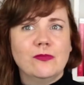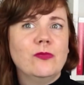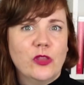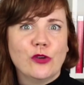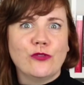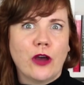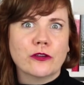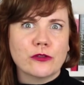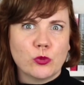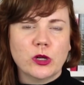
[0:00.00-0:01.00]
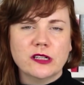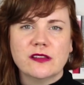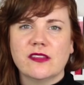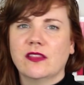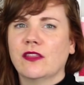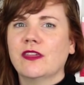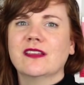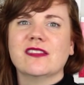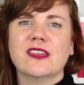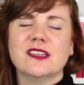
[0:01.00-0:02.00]
their father's words and the
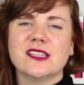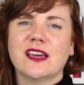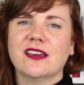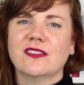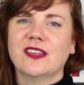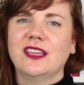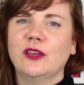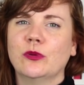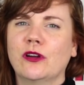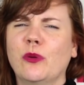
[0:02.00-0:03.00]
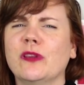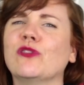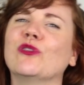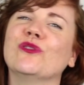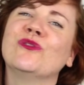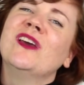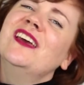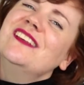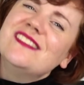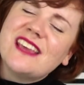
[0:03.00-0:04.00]
things that he would always sort of
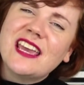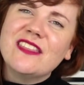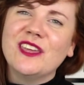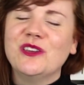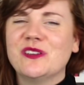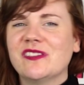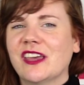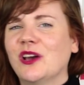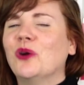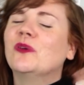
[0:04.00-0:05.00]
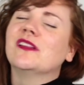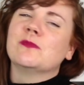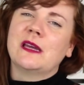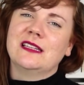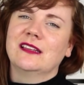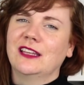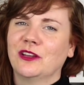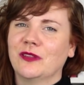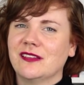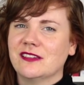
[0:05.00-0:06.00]
say that you just like, oh,
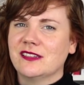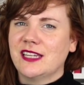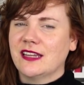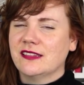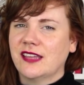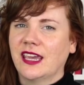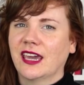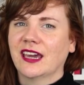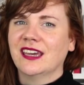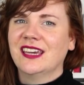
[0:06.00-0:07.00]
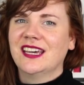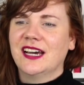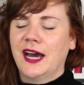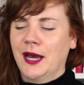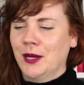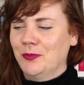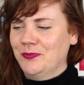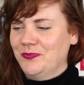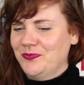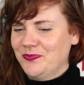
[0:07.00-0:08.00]
that's just Dad saying.
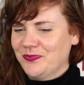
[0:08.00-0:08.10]
But